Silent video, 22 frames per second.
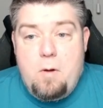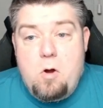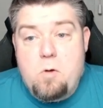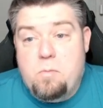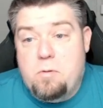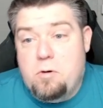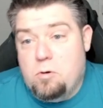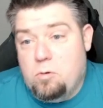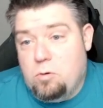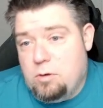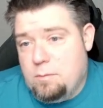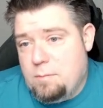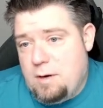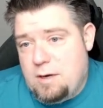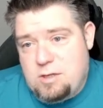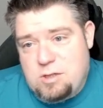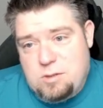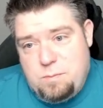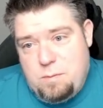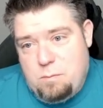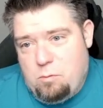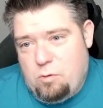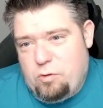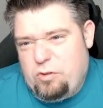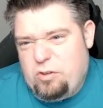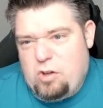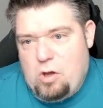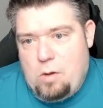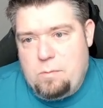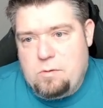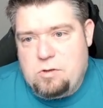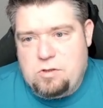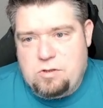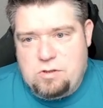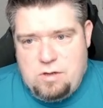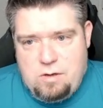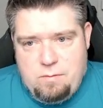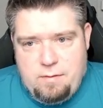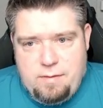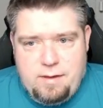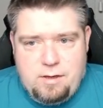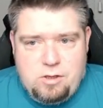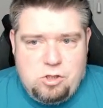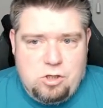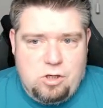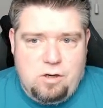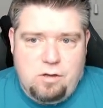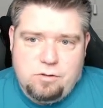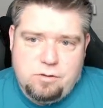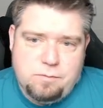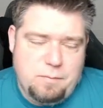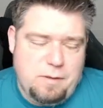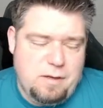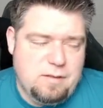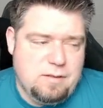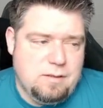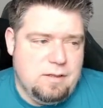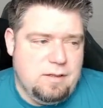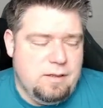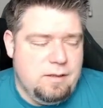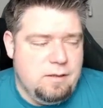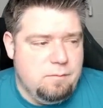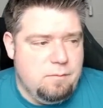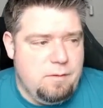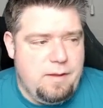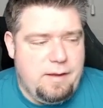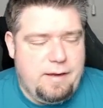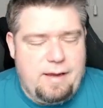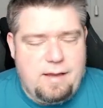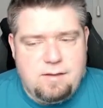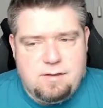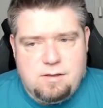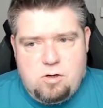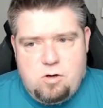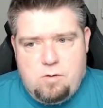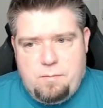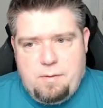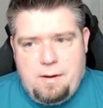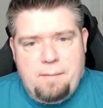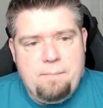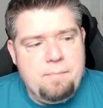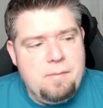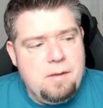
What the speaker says: open order might just be what skirmishers are when they charge, basically, when they get into combat.